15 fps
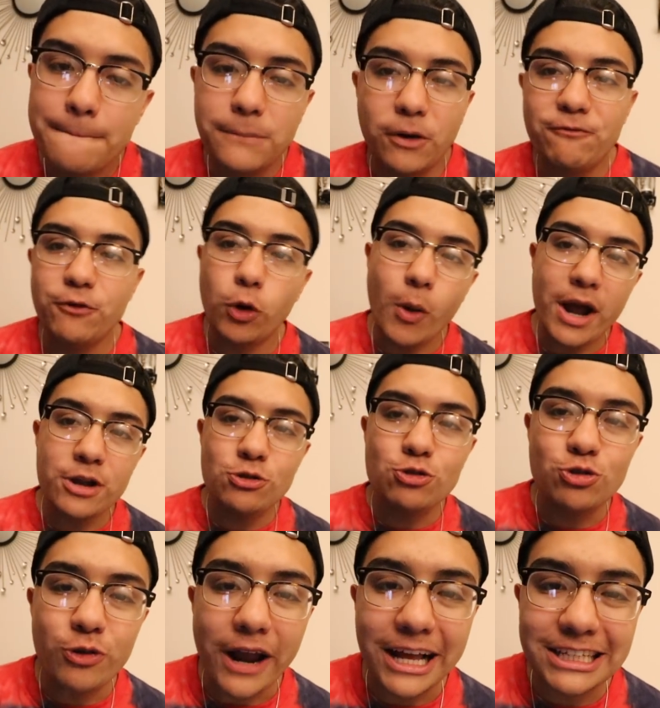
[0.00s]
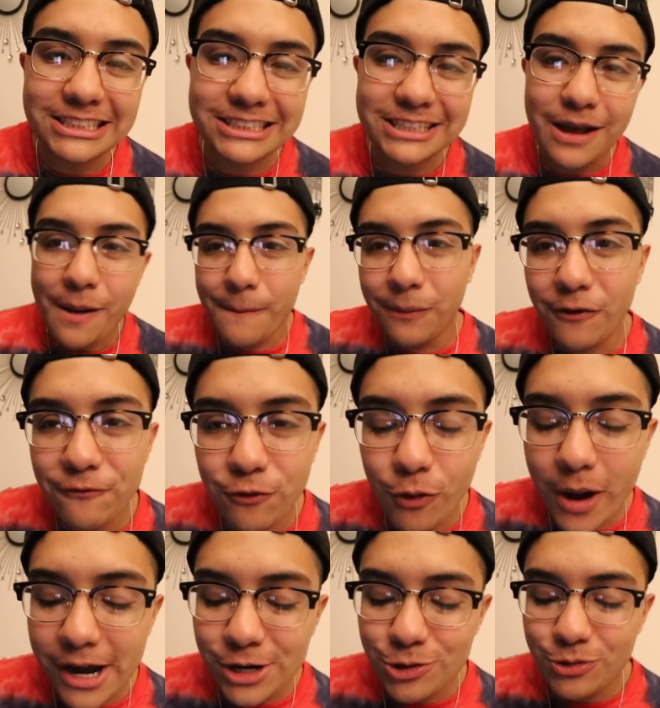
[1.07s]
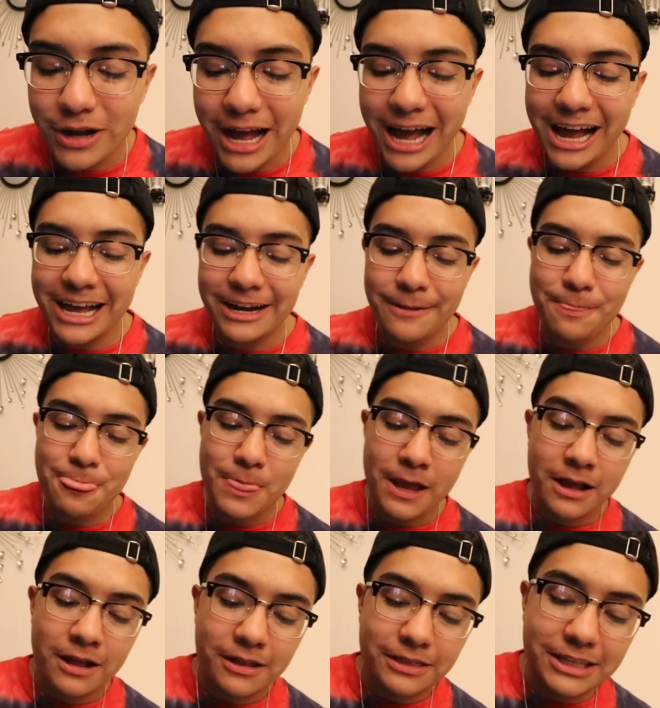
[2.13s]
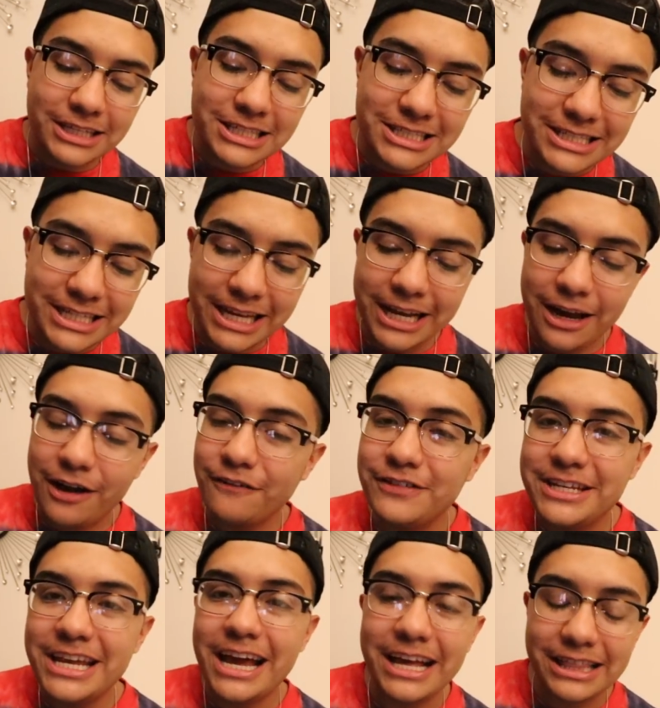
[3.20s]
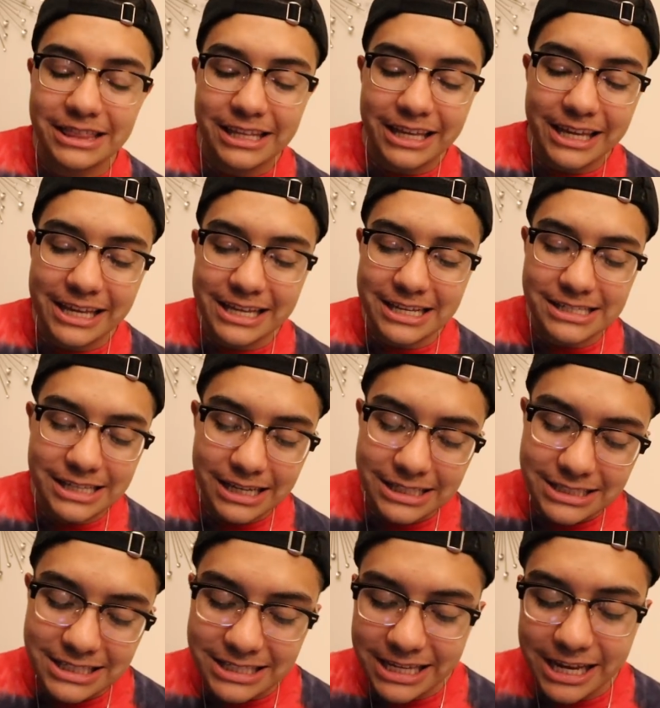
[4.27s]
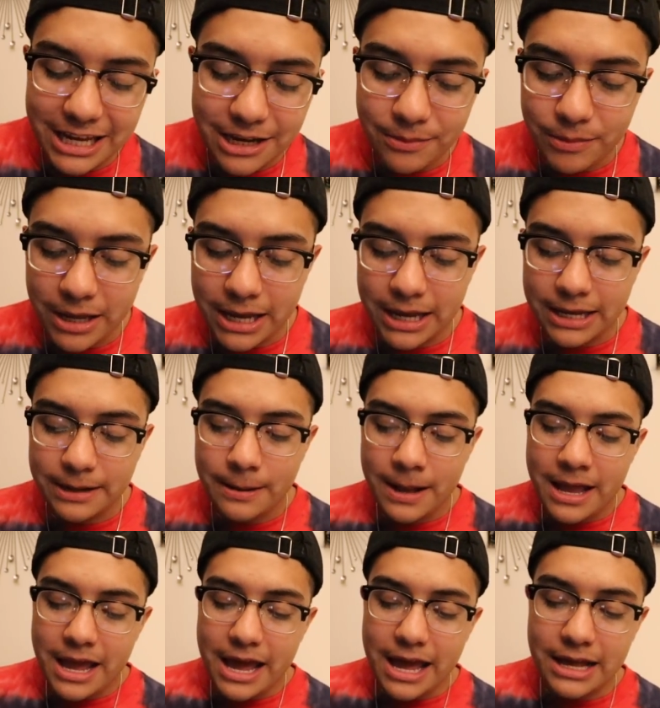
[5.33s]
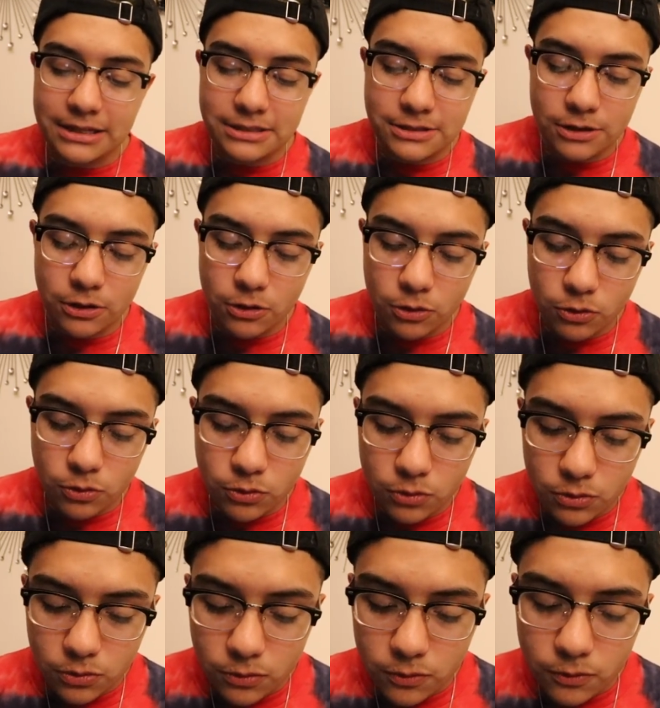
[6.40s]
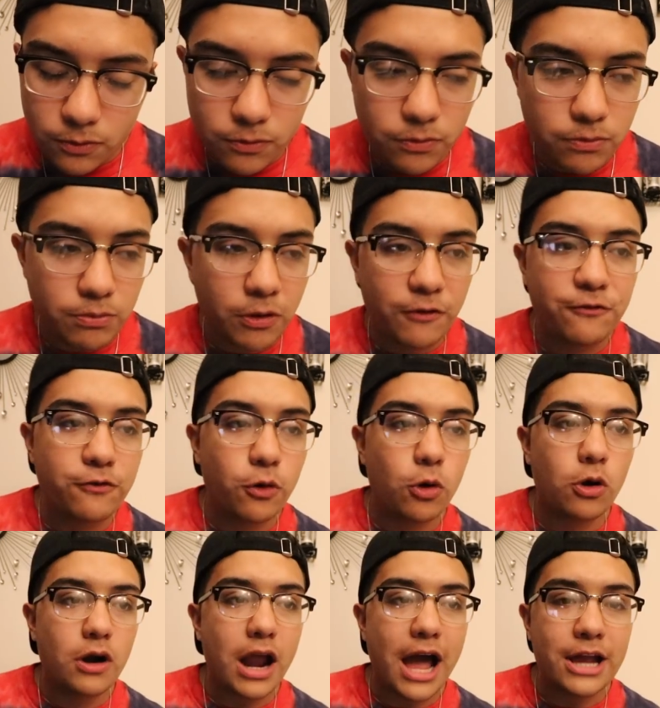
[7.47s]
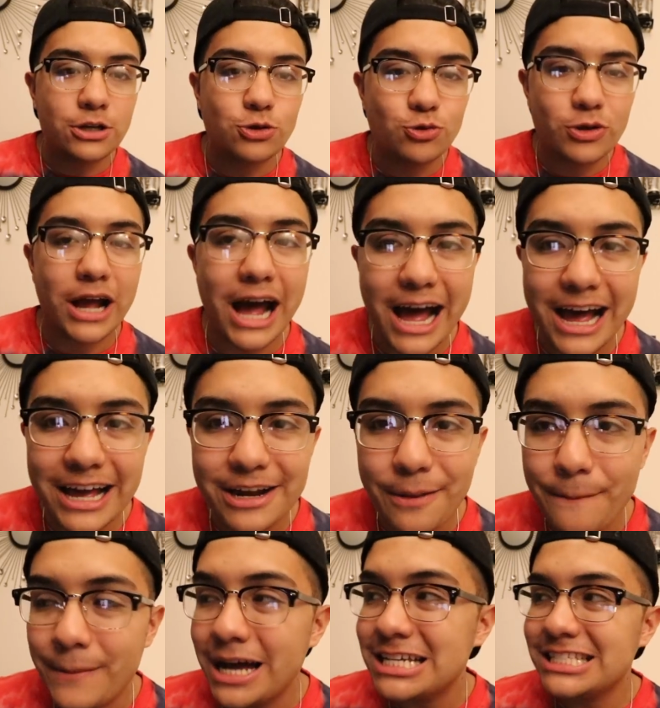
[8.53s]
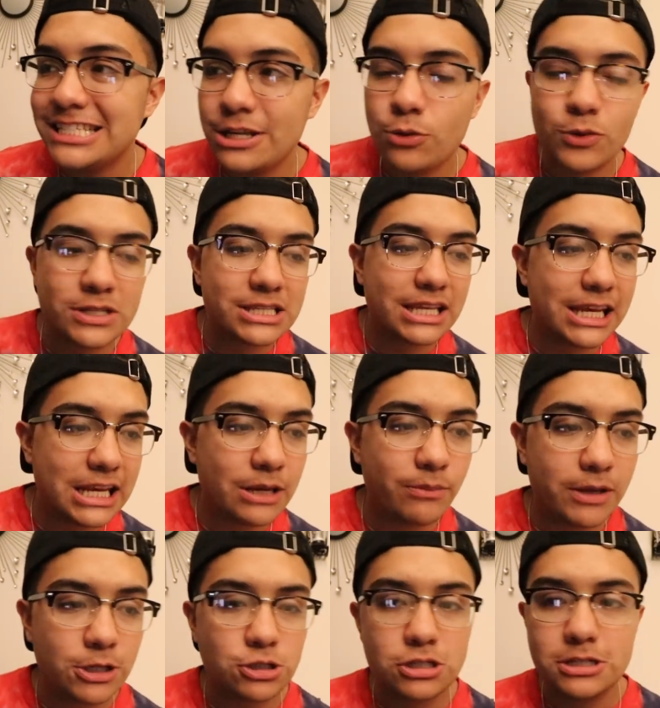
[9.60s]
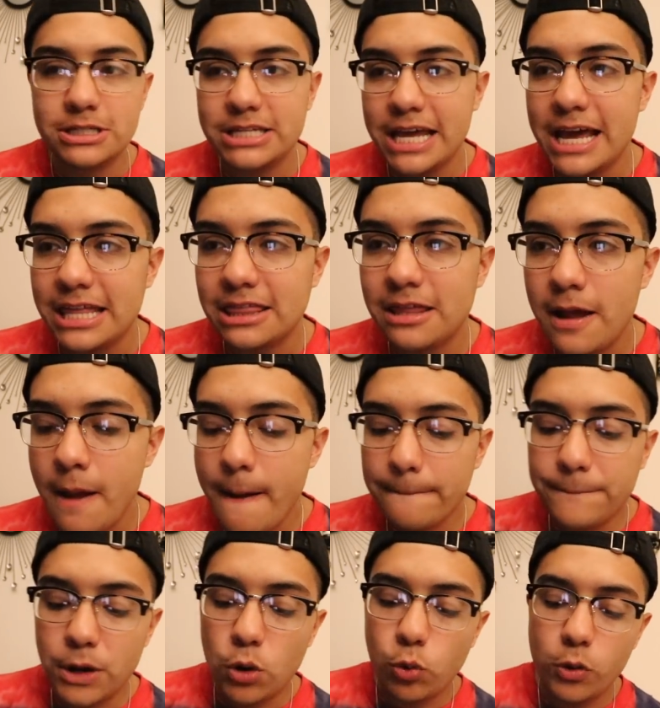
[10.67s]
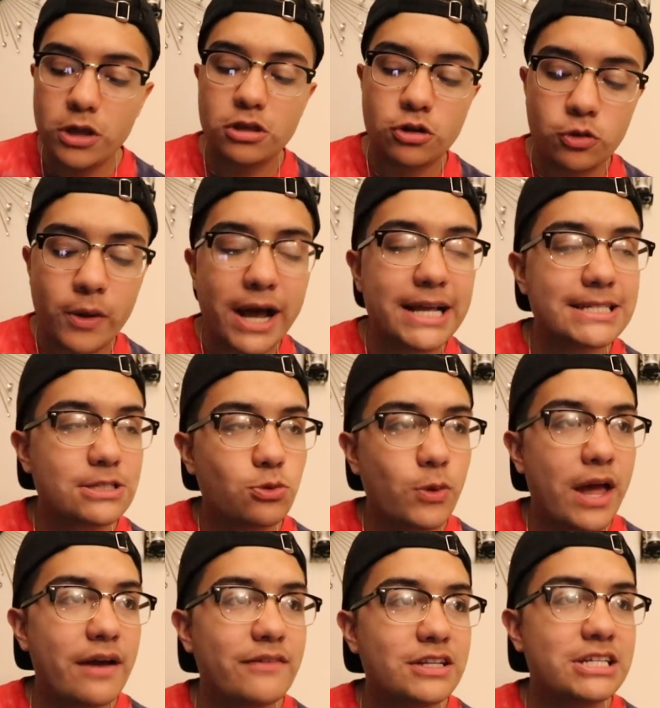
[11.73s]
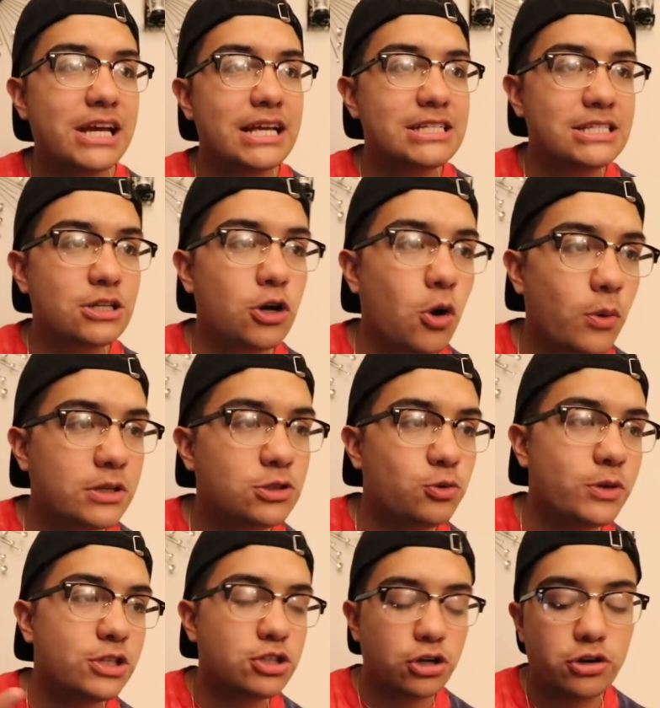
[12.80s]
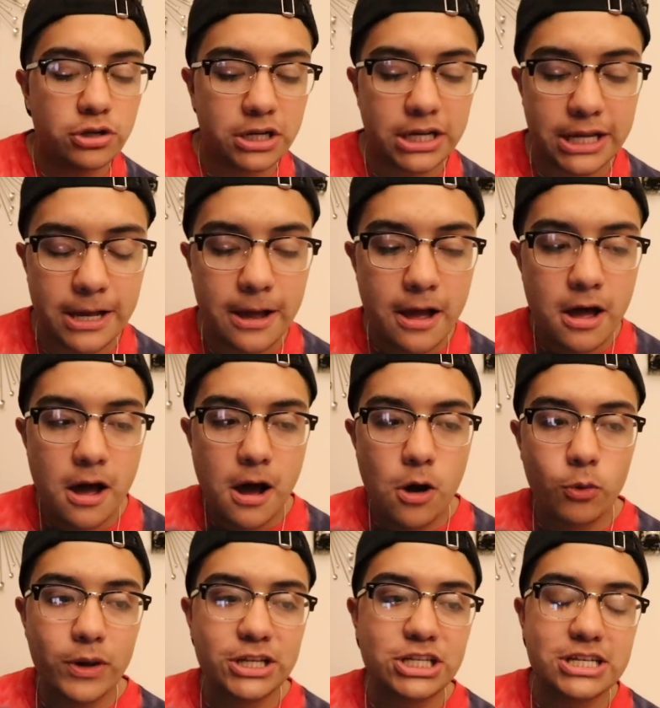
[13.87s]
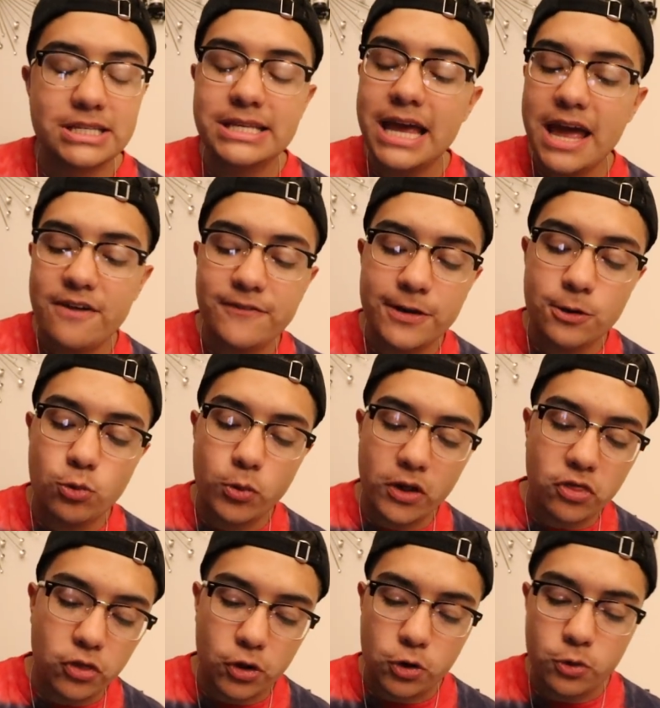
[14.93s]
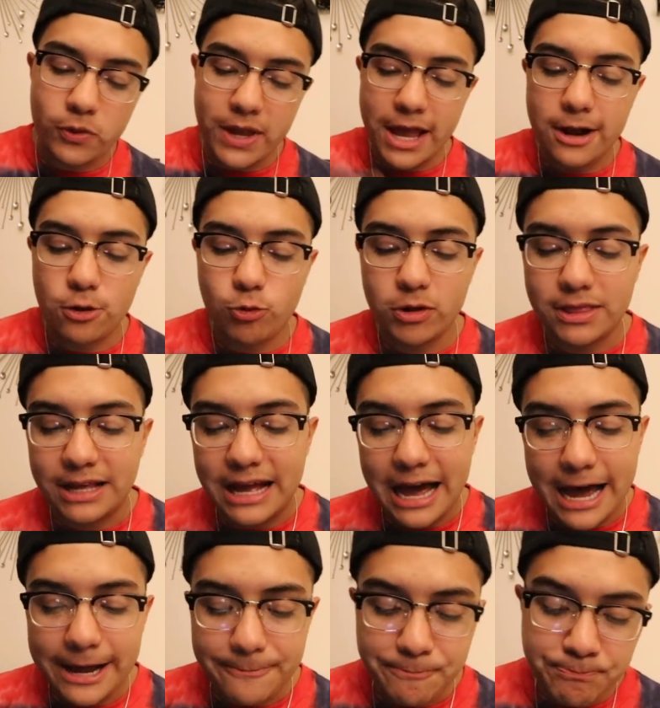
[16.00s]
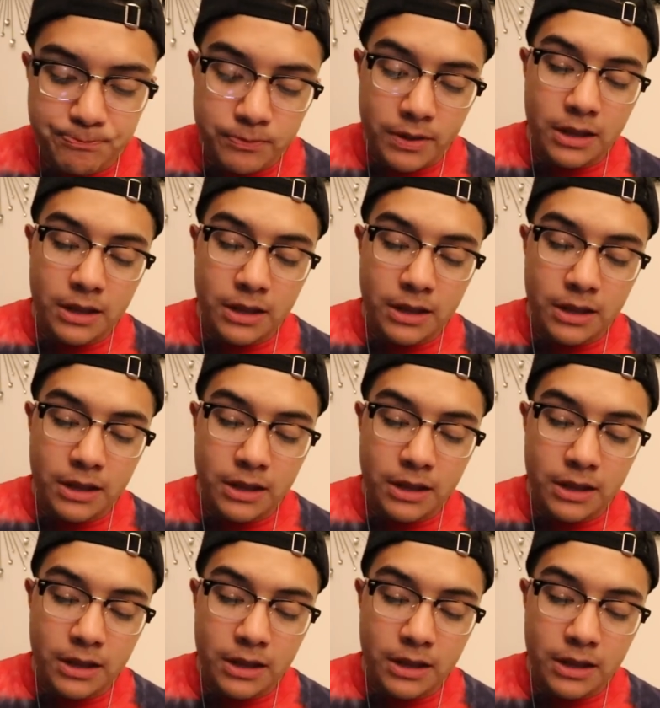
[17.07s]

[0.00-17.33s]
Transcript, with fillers: Before I knew Christ, before I knew God, the sting of death is sin, man. And so before I knew God, my sin was leading me to death. But with Christ, we have a chance to go into eternity, which is heaven with the Creator, with God.